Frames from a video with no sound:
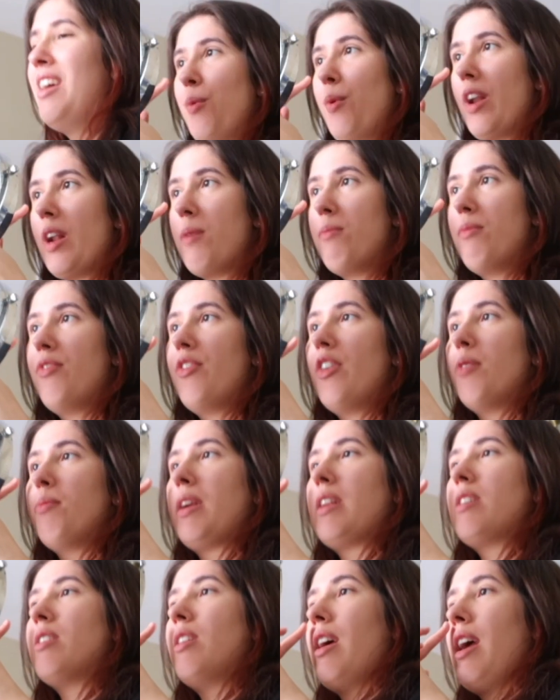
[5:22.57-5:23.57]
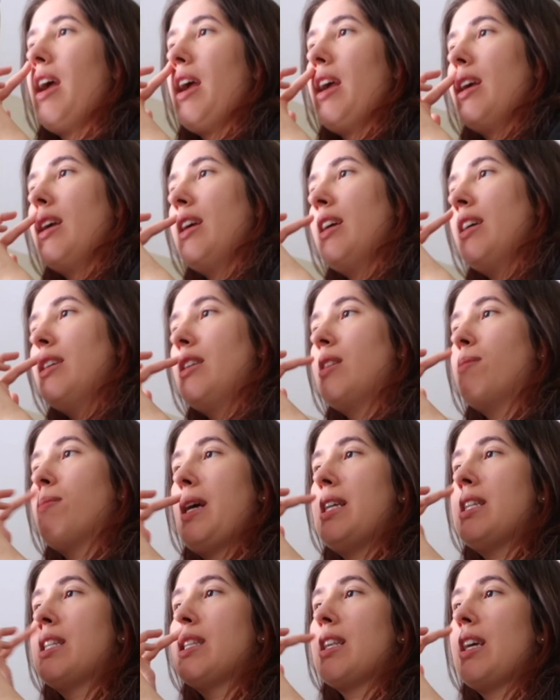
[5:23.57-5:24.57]
what I'm filming today is
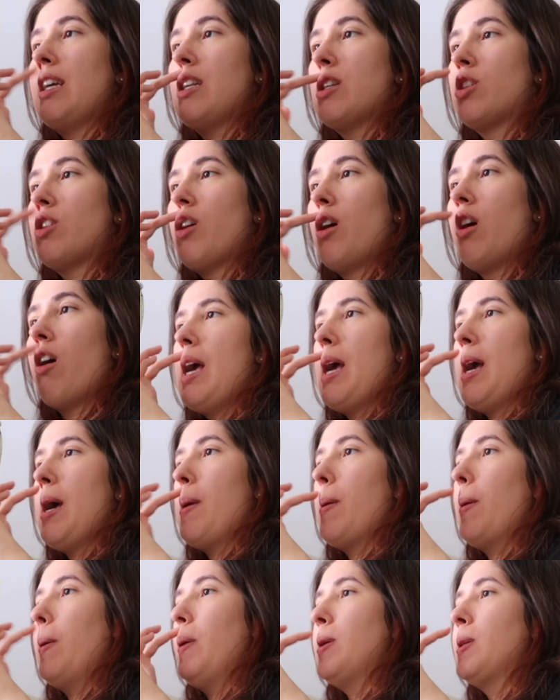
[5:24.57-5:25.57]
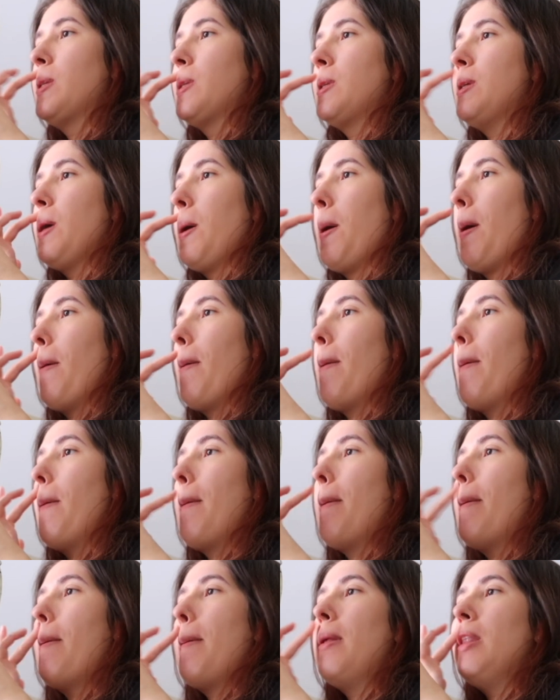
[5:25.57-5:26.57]
my slate shot and
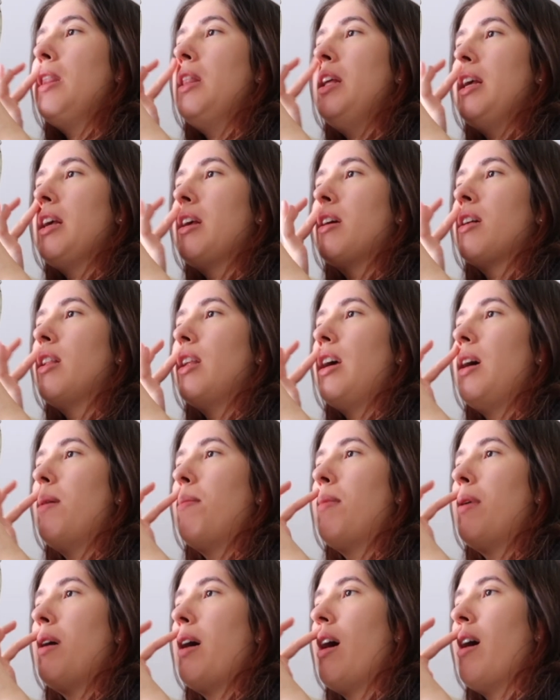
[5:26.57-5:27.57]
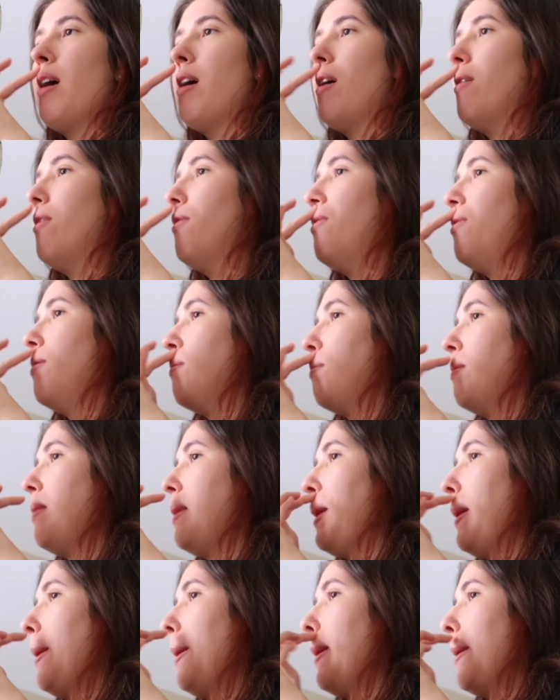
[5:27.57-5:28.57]
also the clip of
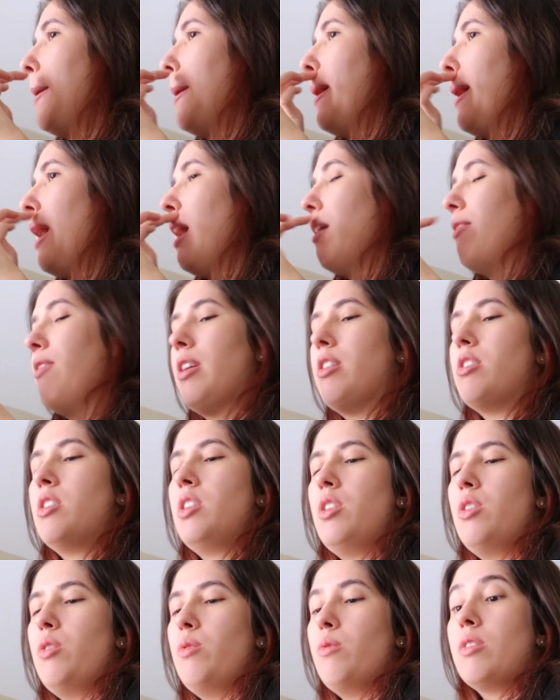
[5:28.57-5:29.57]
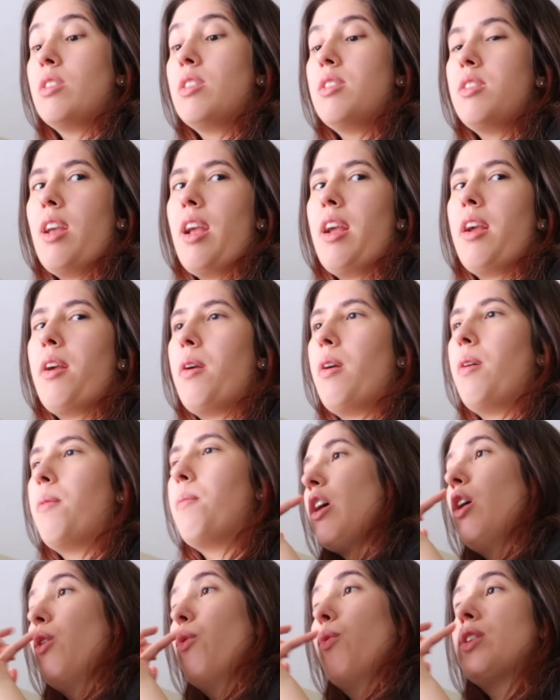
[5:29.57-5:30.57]
me having to sing.
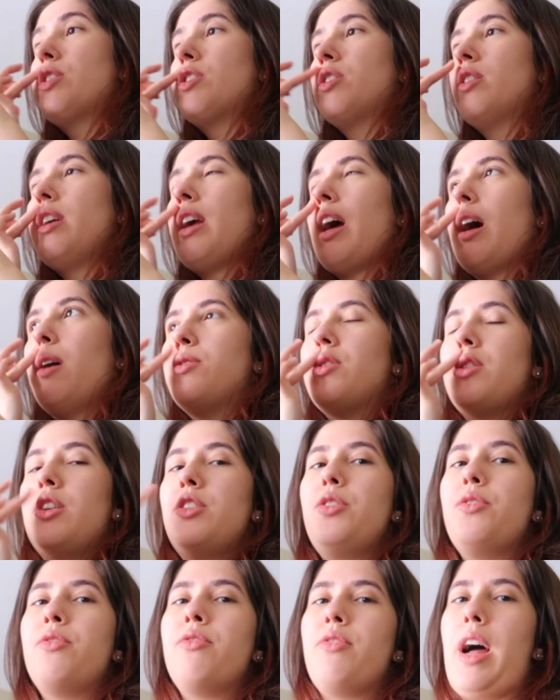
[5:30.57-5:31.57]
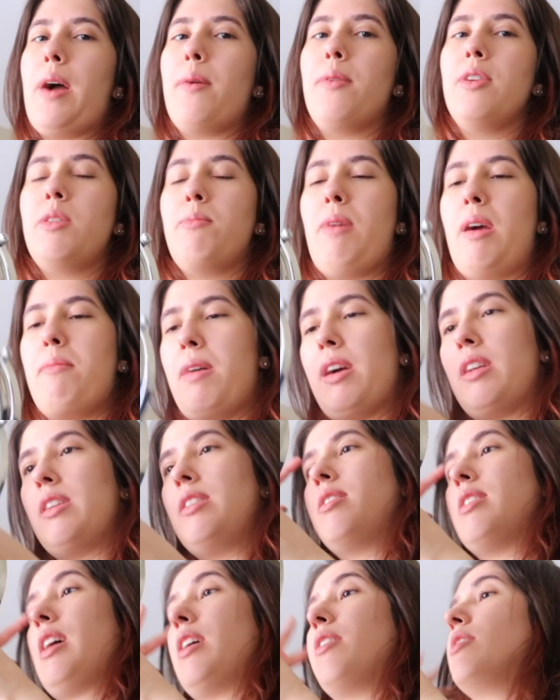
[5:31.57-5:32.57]
Originally, I was gonna do Flowers by
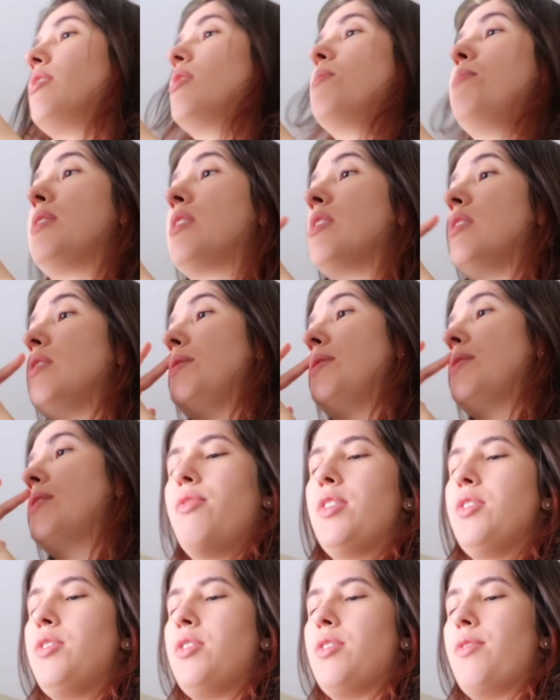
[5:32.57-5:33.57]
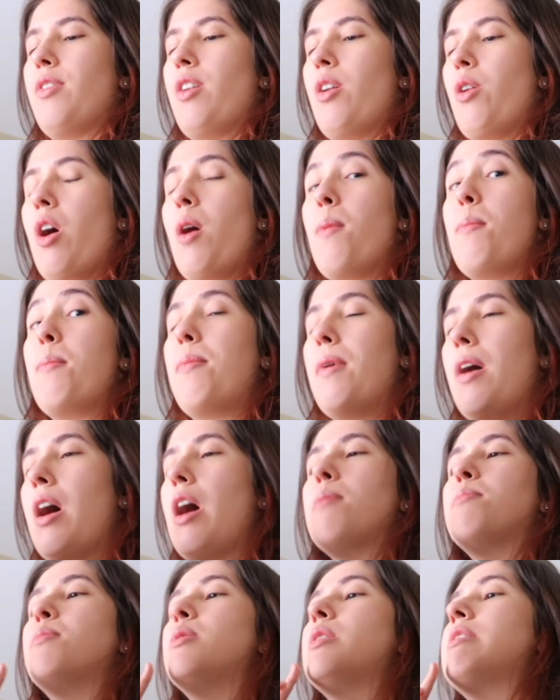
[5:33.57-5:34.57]
Miley Cyrus because, first of all, a
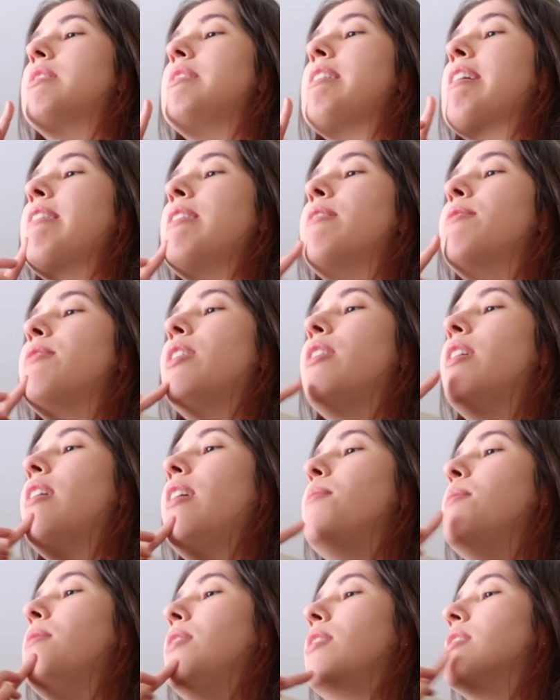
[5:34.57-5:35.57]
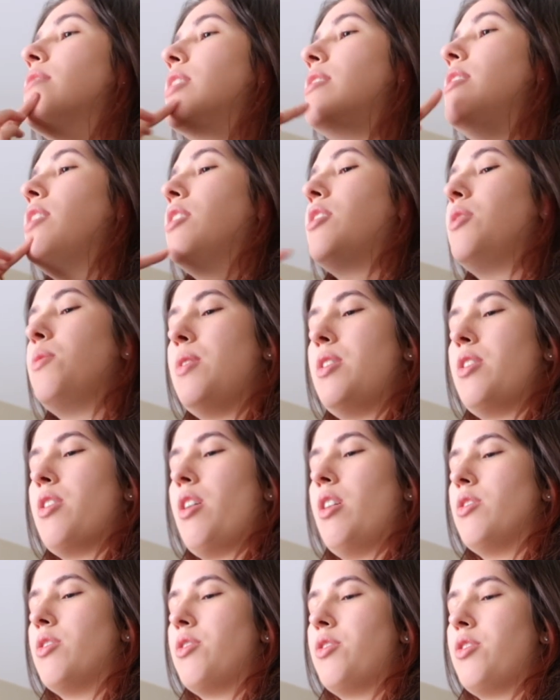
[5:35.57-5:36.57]
bop. Second of all, I've been listening to it
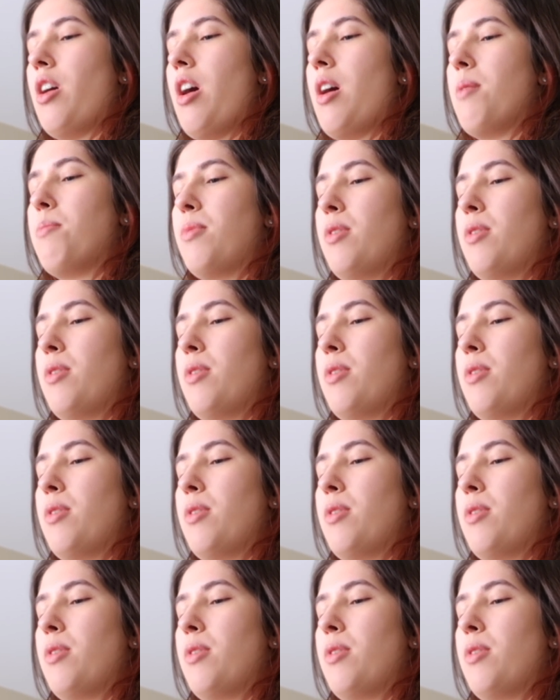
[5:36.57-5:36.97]
nonstop.